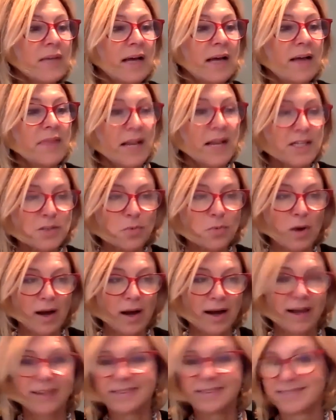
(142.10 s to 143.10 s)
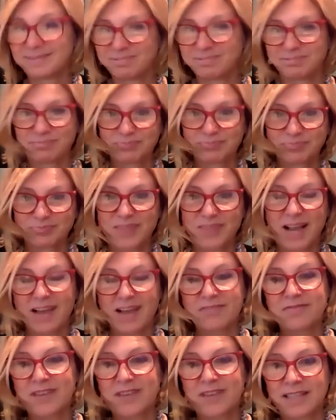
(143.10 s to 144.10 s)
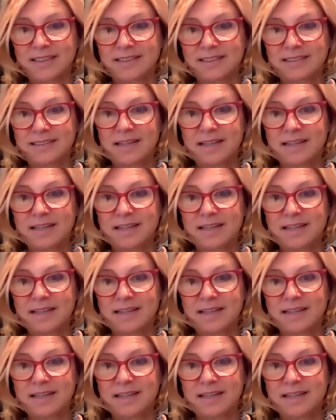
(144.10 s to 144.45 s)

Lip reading: And that's why I felt